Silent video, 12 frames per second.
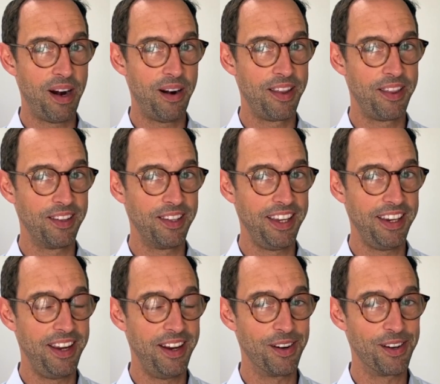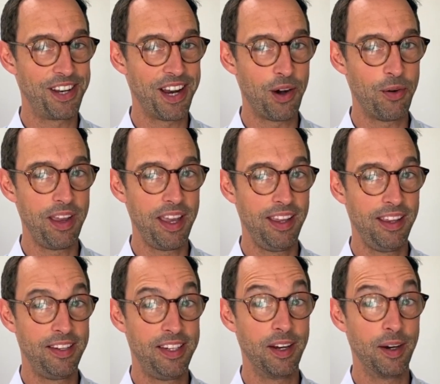bury the lead here, shall we,
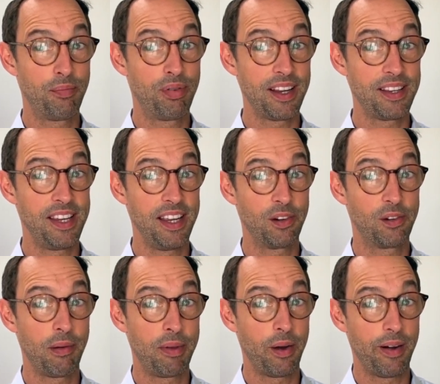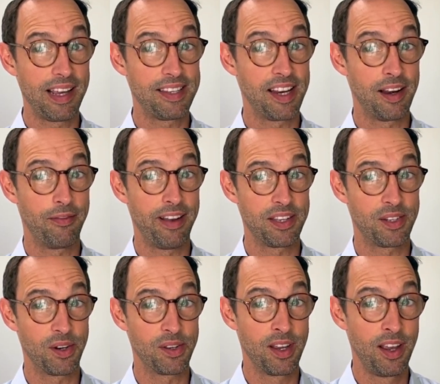dear prescient crypto asset
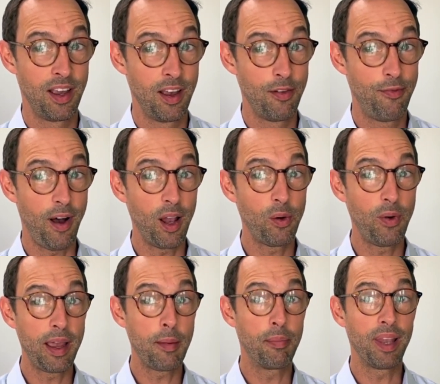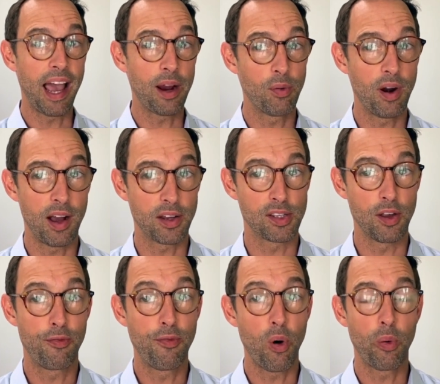investors? Following BlackRock's
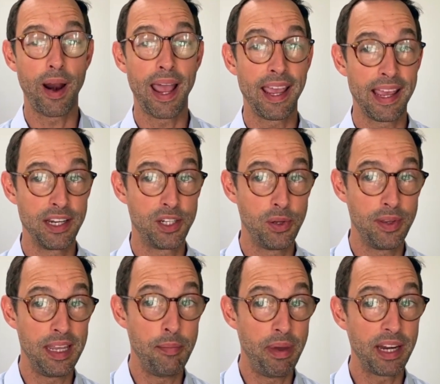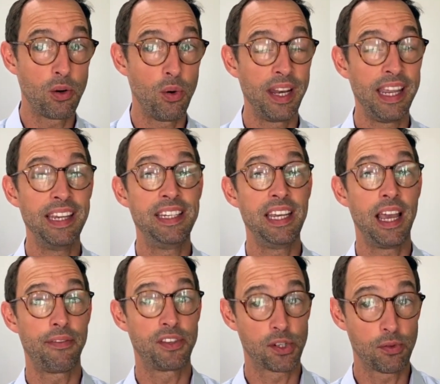foray into the Bitcoin
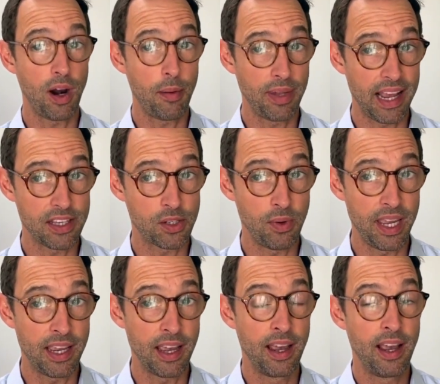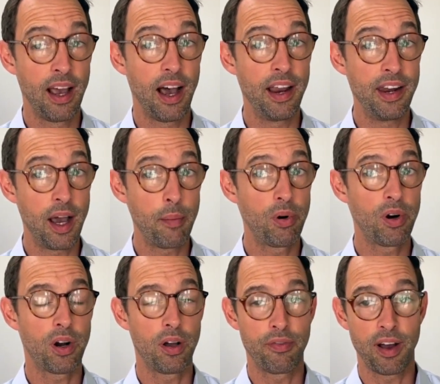ETF scrum last week, a
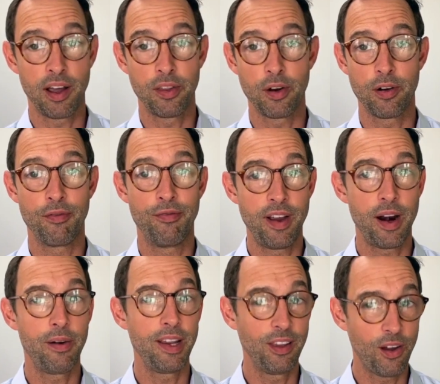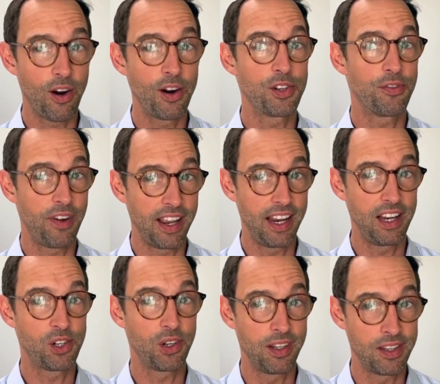number of other very large
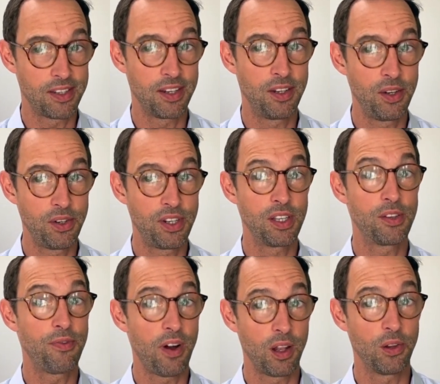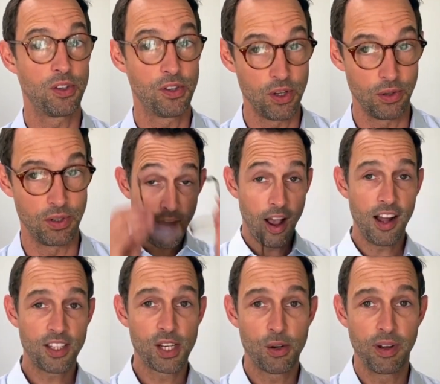financial institutions followed suit.
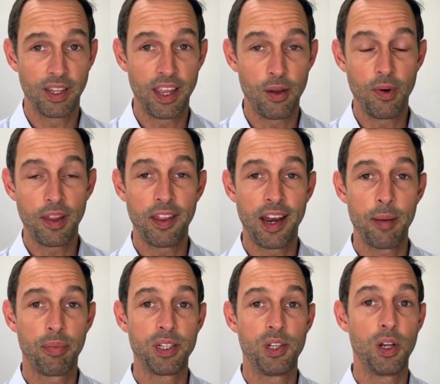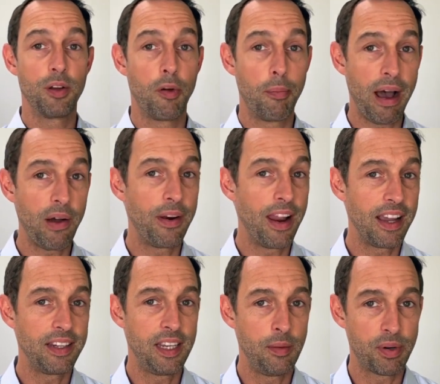Consequently, with an amplitude of about
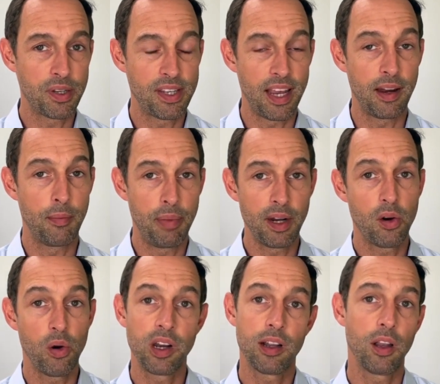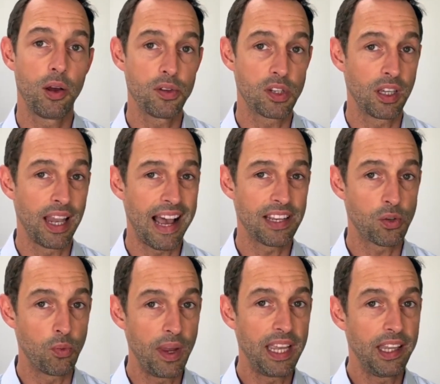19%, Bitcoin closed last
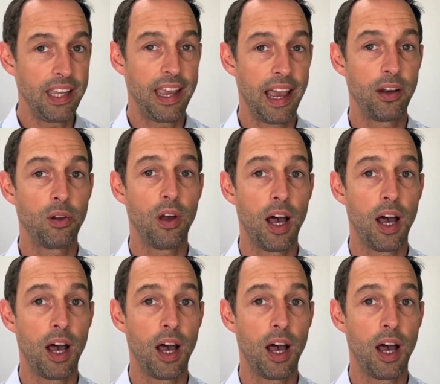weekly candle